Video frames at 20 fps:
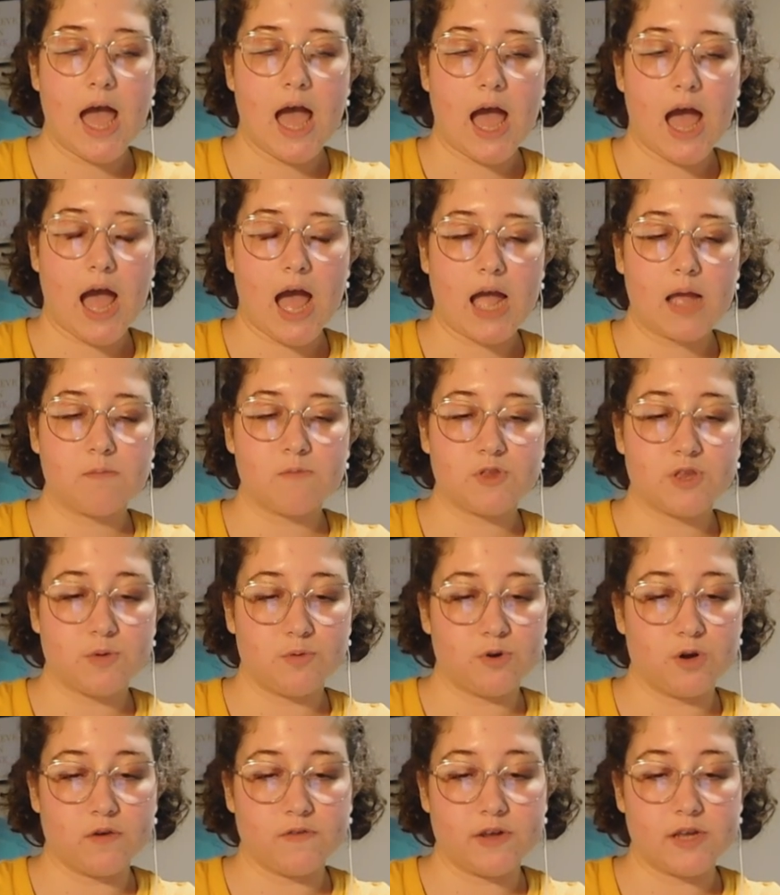I'm so
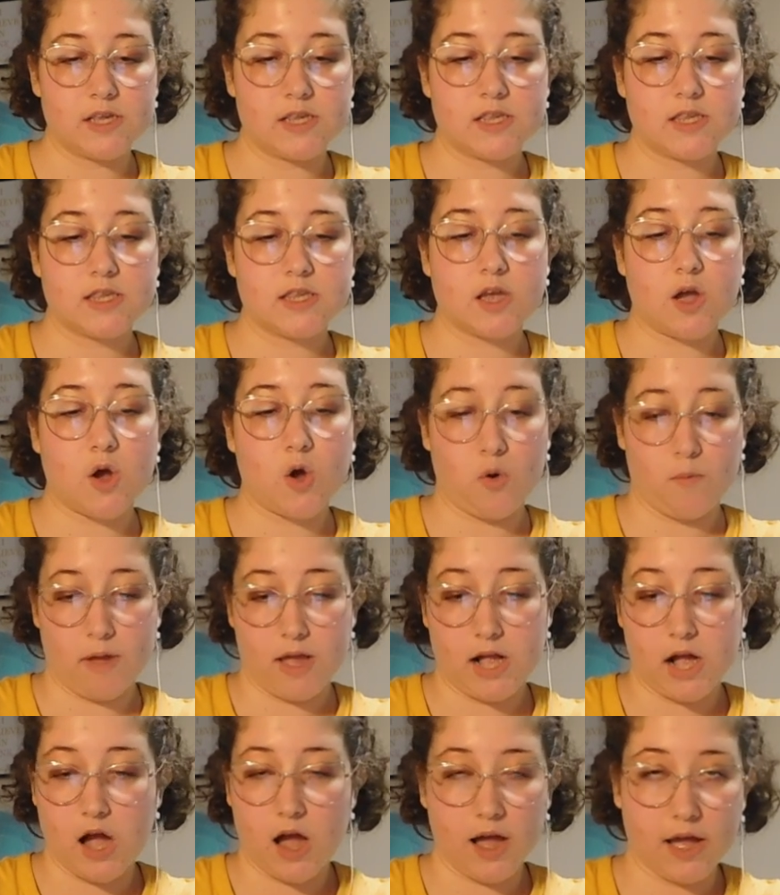nervous. Oh
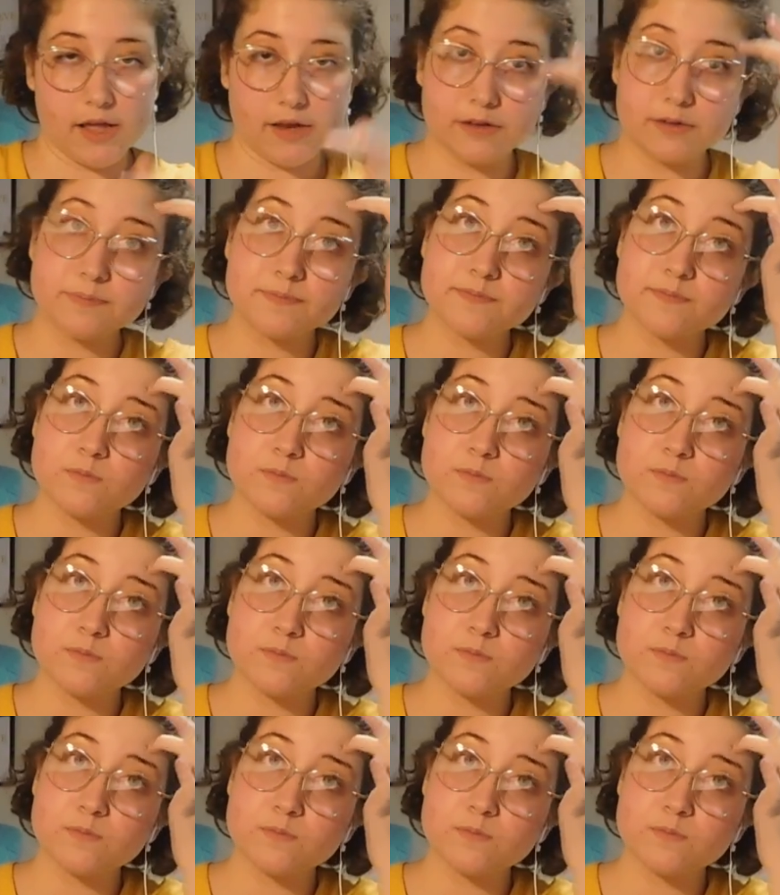my god.